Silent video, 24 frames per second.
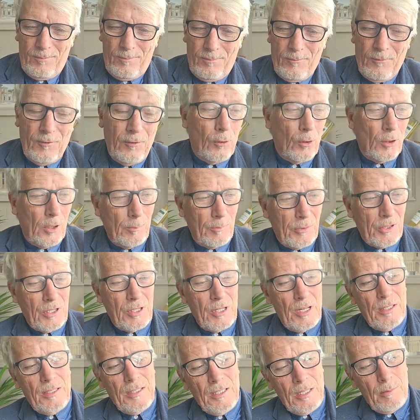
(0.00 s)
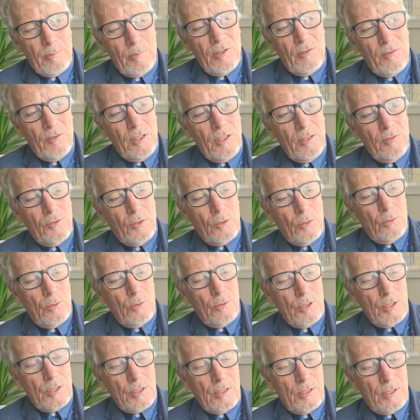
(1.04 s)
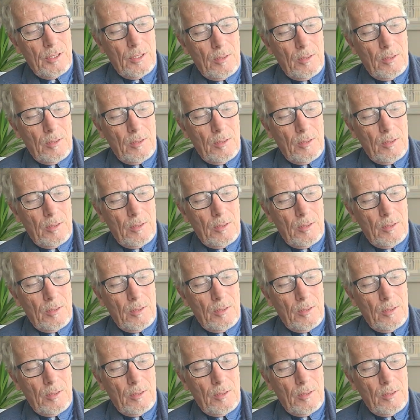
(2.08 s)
40% ABV, of course.